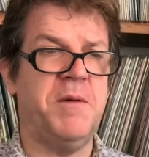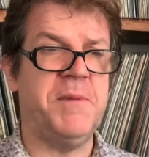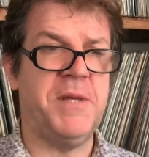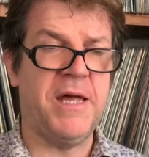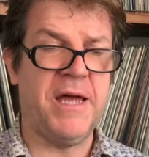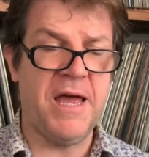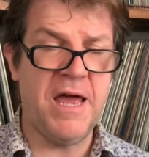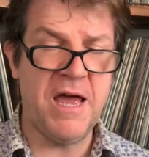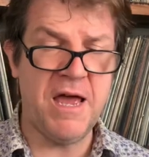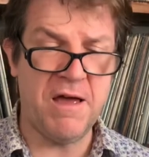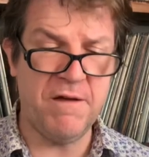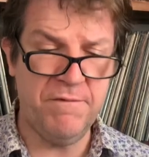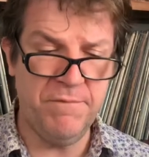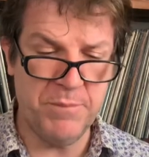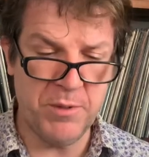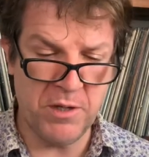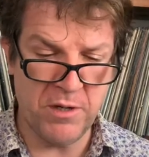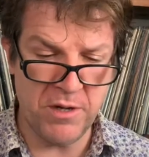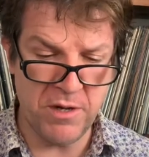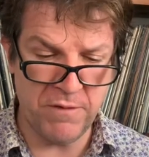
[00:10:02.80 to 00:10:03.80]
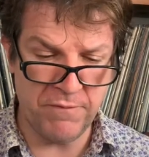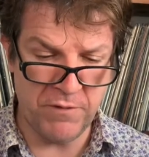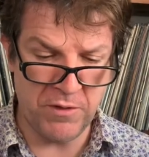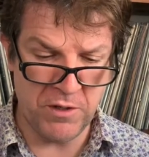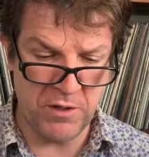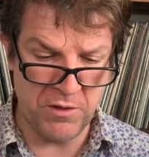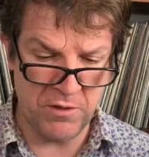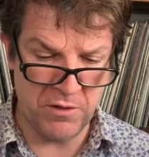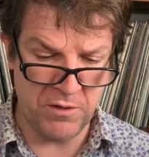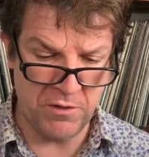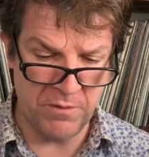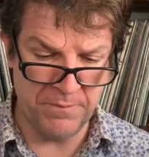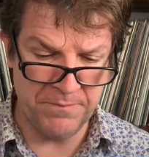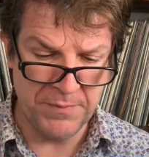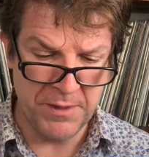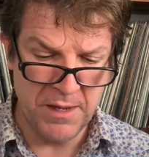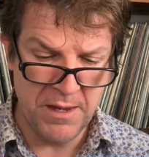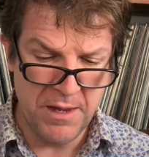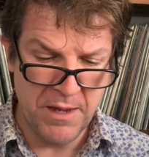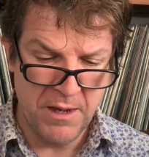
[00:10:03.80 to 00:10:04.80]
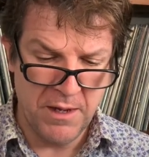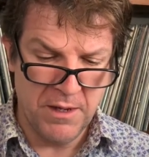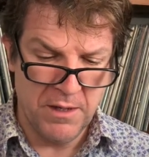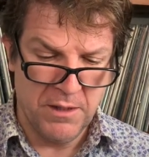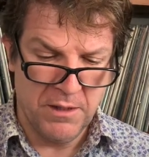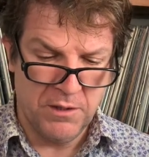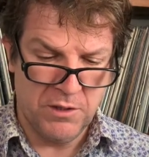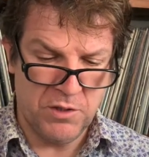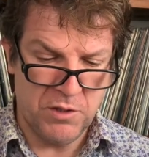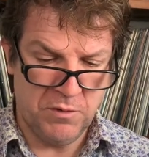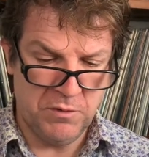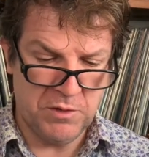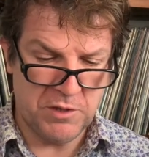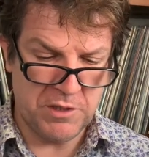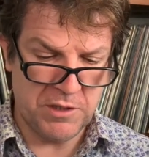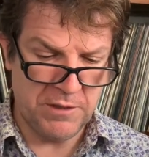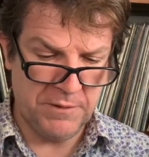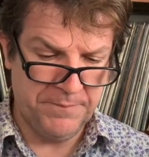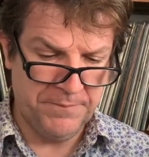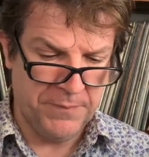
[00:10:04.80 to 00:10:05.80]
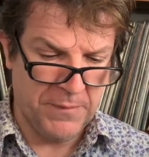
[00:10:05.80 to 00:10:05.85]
they have, but I haven't heard them do so.